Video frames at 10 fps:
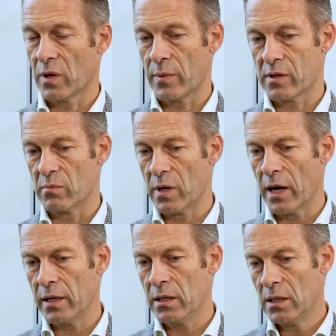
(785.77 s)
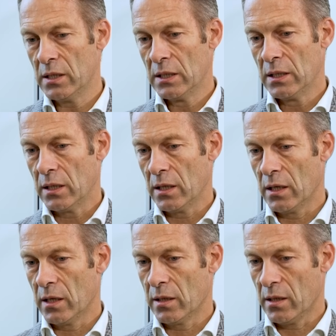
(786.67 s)
where we combine
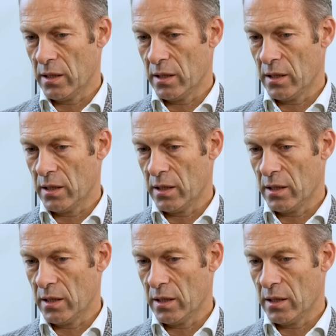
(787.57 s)
uh,